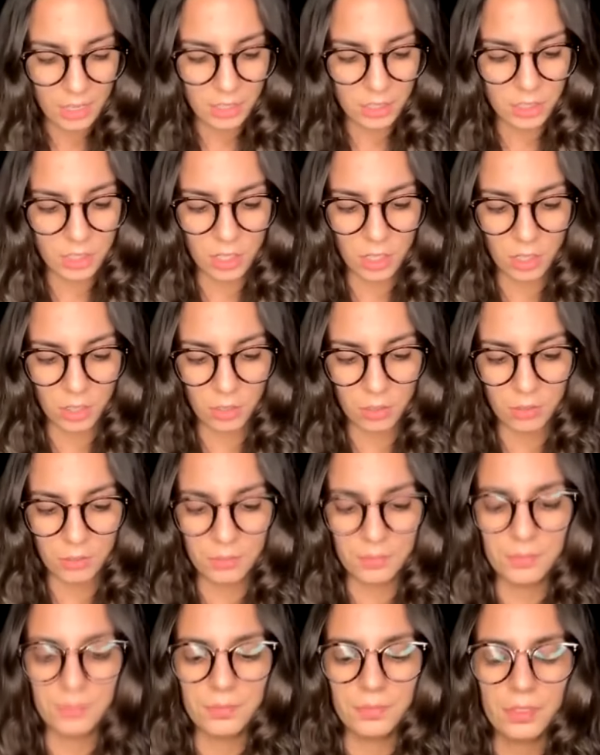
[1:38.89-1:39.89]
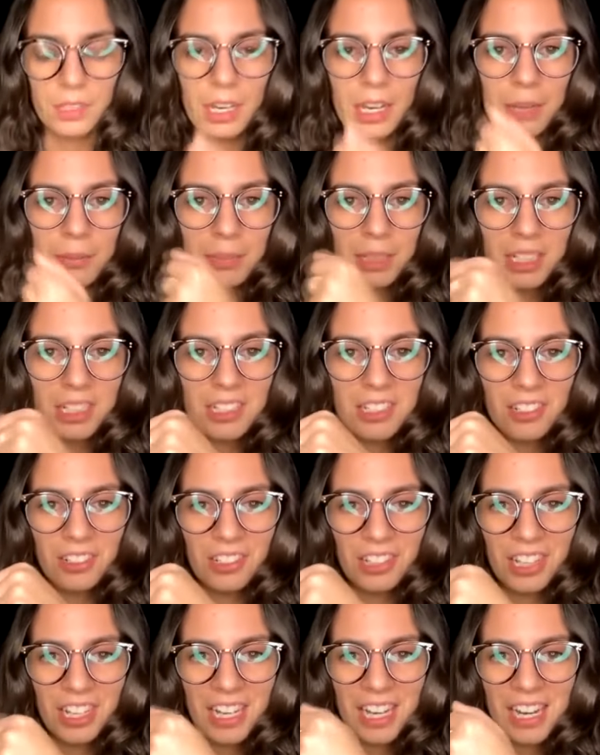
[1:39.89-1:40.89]
so yeah i'm like still
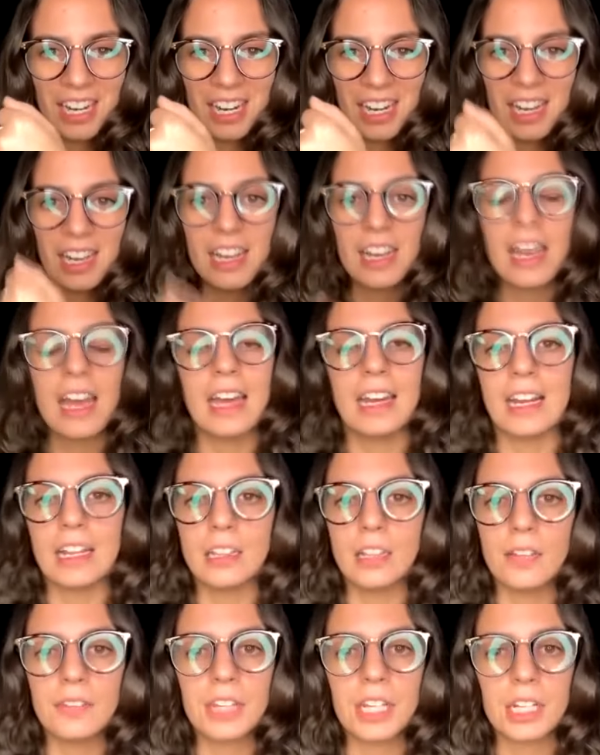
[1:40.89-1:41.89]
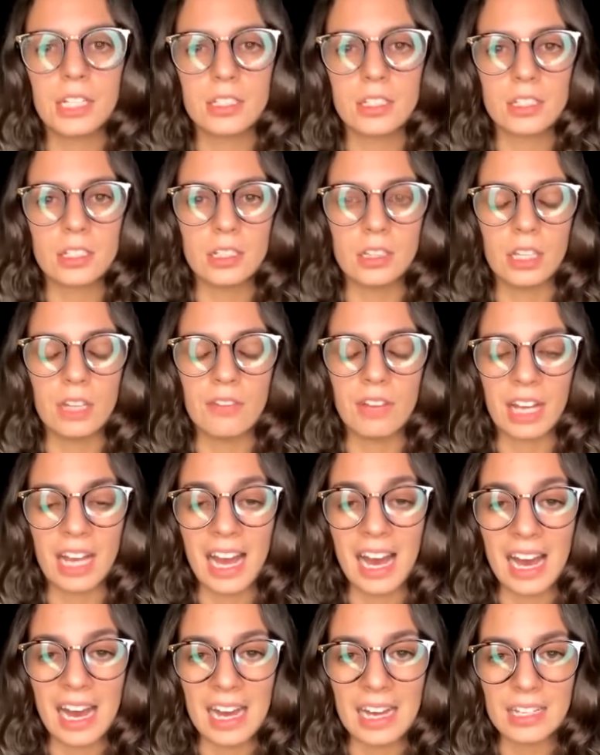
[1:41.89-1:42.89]
looking at it and i love that it doesn't leave a
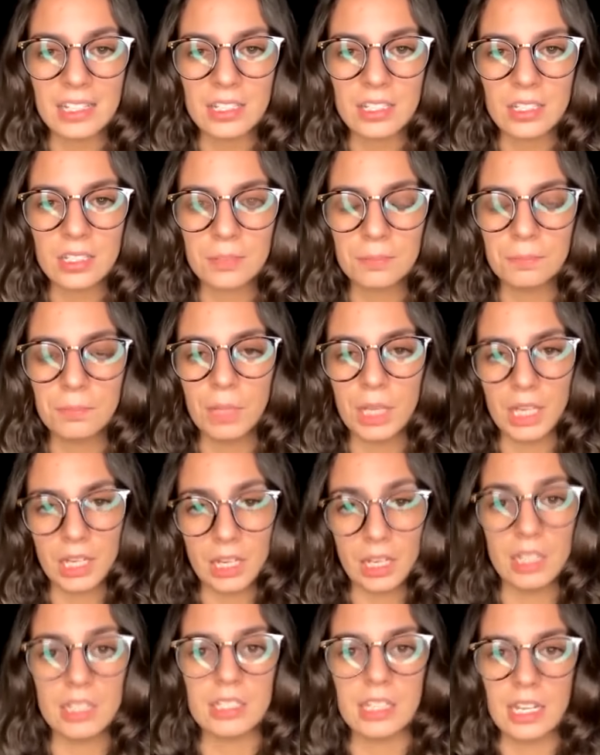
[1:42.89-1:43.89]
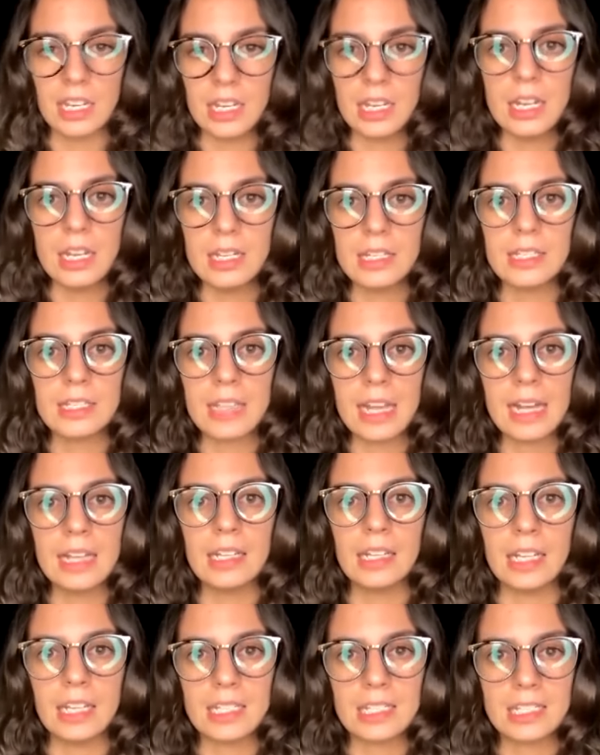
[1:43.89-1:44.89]
cast because it is
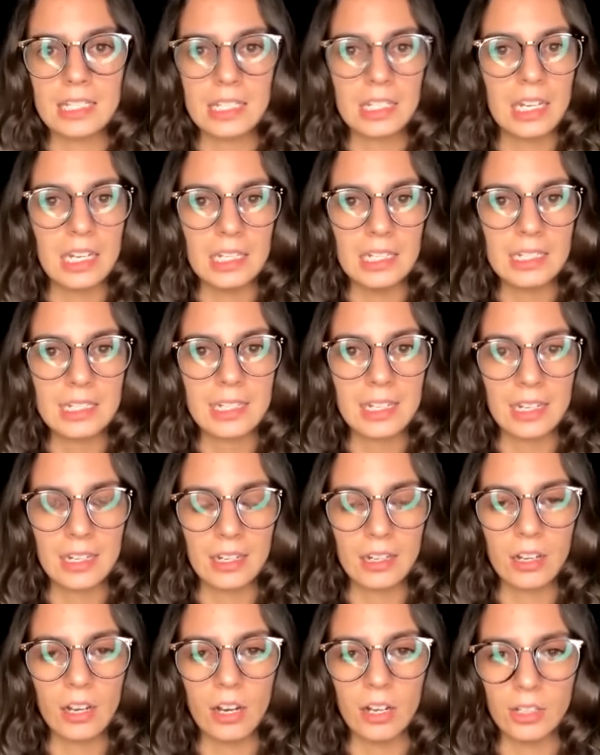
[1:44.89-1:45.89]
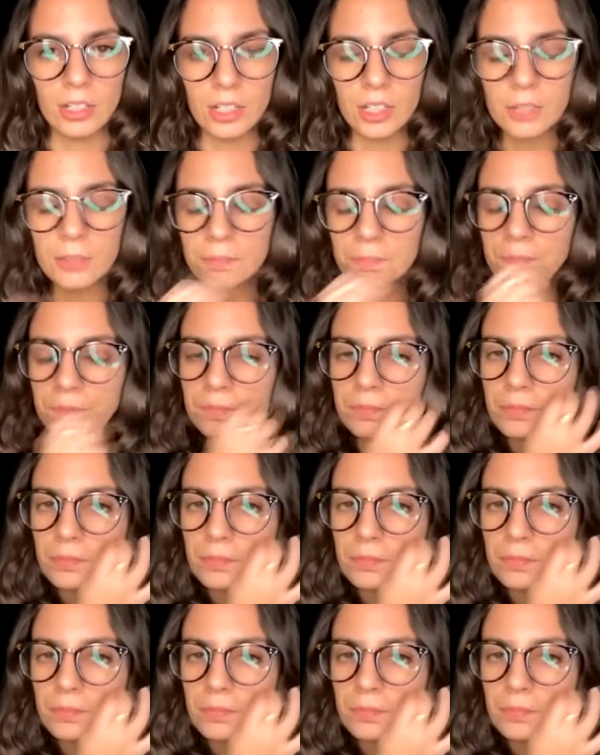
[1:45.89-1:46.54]
that like skin tint color